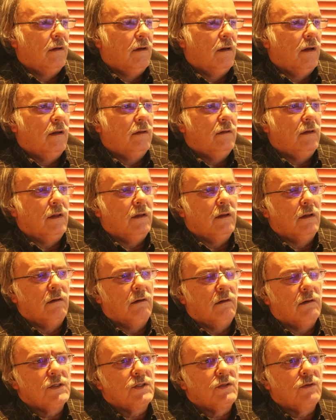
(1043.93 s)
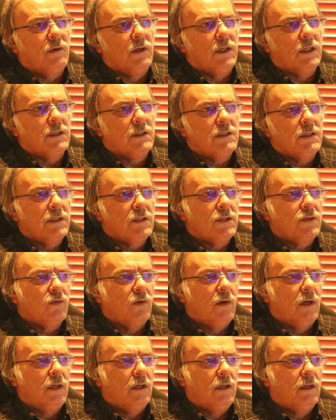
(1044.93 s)
And then the last one is this
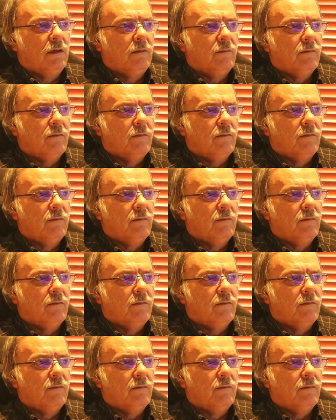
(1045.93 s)
one.